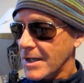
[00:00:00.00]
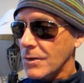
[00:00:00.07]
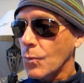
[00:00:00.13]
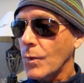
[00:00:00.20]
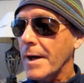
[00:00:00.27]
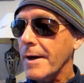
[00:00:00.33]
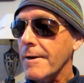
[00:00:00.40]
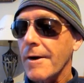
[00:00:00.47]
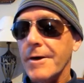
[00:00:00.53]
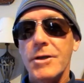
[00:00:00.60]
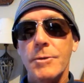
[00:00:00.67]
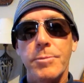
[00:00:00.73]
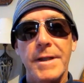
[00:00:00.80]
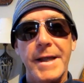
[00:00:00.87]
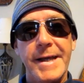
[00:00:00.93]
Where are
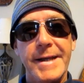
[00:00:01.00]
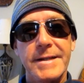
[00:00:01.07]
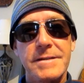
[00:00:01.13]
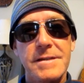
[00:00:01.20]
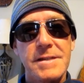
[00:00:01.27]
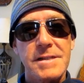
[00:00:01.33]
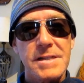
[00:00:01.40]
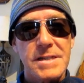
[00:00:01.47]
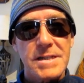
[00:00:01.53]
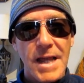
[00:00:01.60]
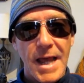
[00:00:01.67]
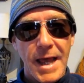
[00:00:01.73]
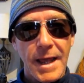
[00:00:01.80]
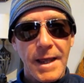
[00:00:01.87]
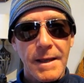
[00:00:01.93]
you planning to
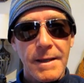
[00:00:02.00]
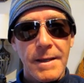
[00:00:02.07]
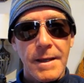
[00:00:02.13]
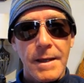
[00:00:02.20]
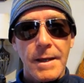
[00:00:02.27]
stay?